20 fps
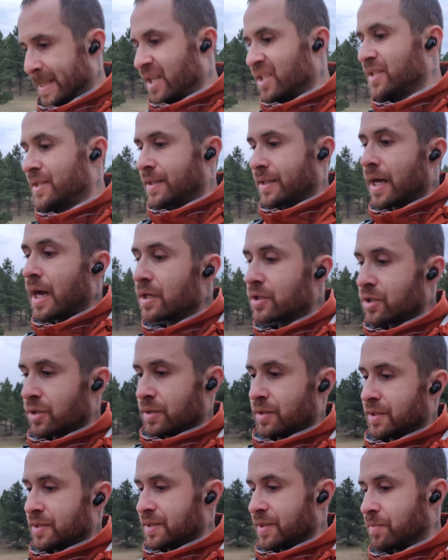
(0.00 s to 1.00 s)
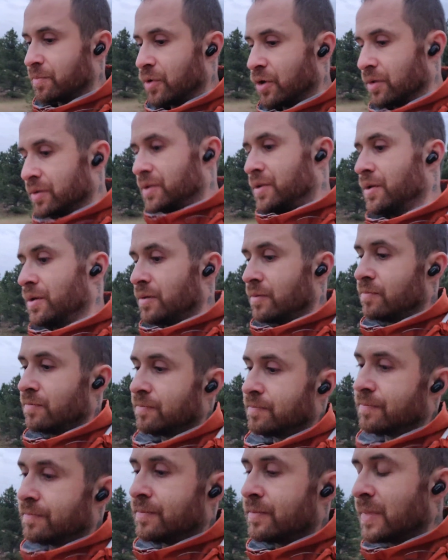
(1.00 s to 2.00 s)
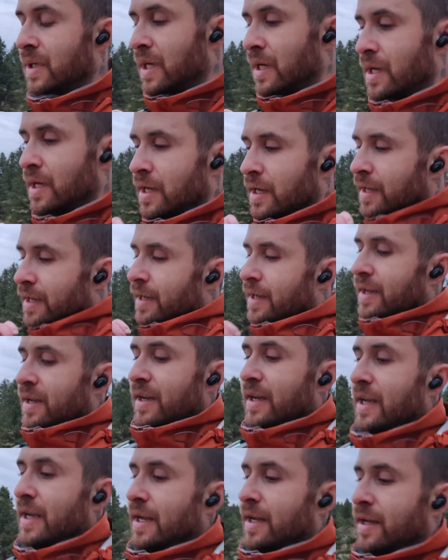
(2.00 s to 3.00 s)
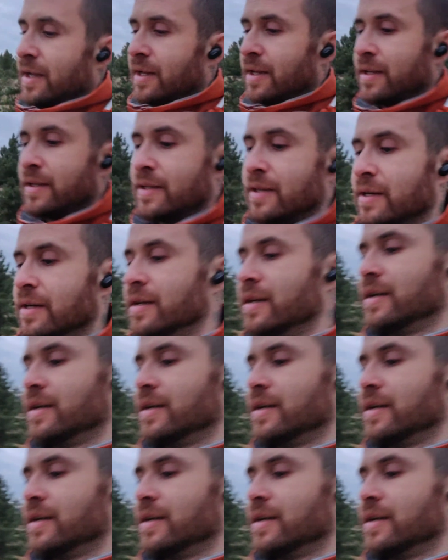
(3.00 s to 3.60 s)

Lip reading: structure that supports you, and